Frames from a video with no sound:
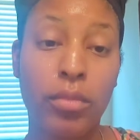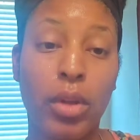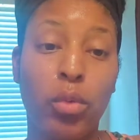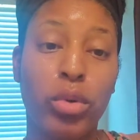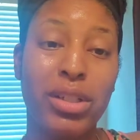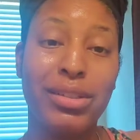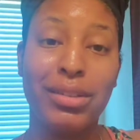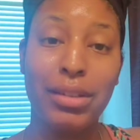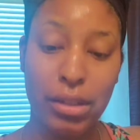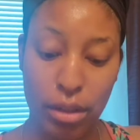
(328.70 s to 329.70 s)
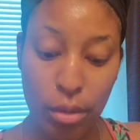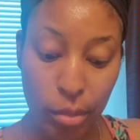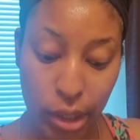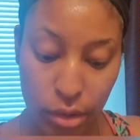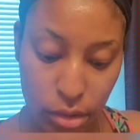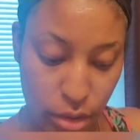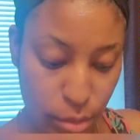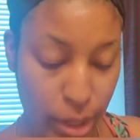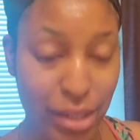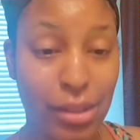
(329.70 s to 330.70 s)
once the Microderm
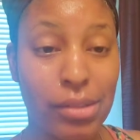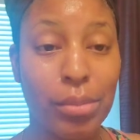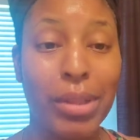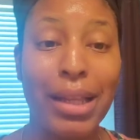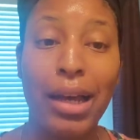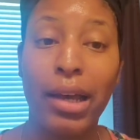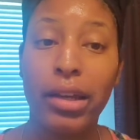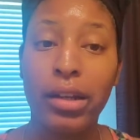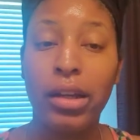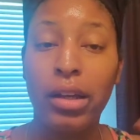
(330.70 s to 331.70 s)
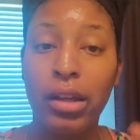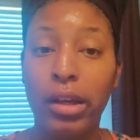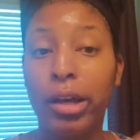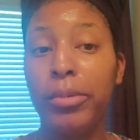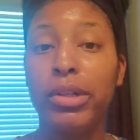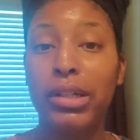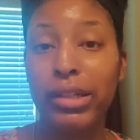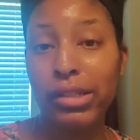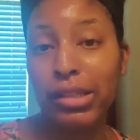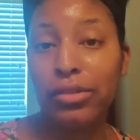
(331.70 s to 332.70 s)
mask is applied, I'm going to let
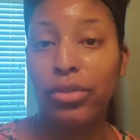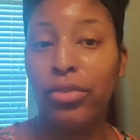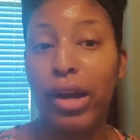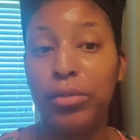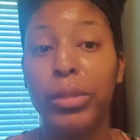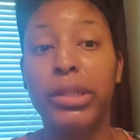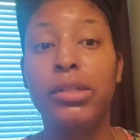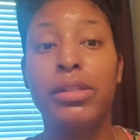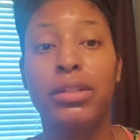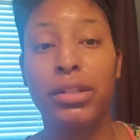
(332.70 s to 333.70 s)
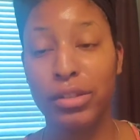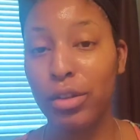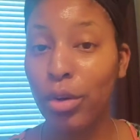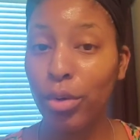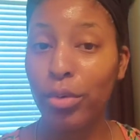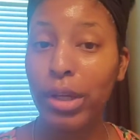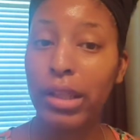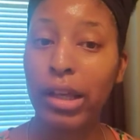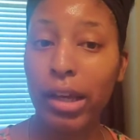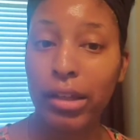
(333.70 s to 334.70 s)
it sit for 5 minutes. So in
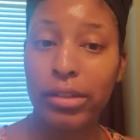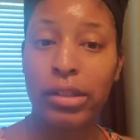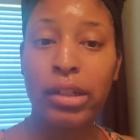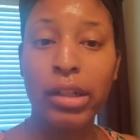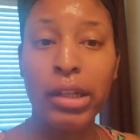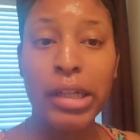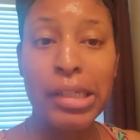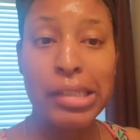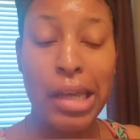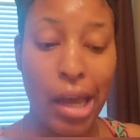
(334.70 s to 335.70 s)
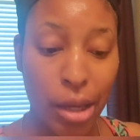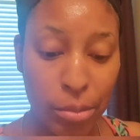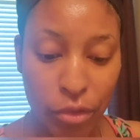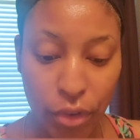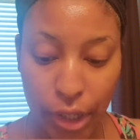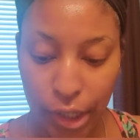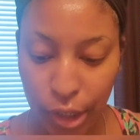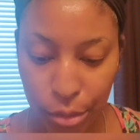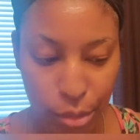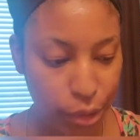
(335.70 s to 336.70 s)
that time
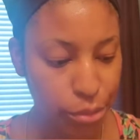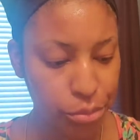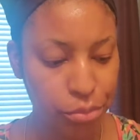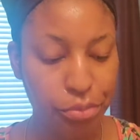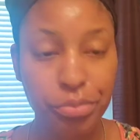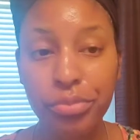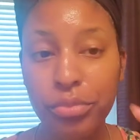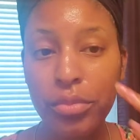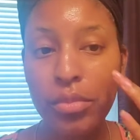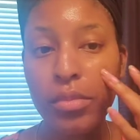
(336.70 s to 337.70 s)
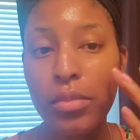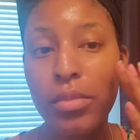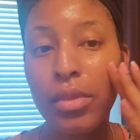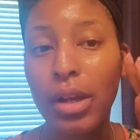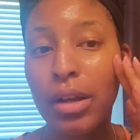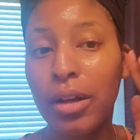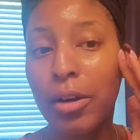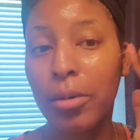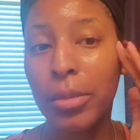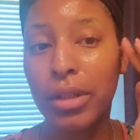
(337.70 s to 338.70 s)
frame,
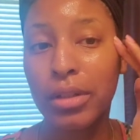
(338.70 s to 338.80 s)
I'm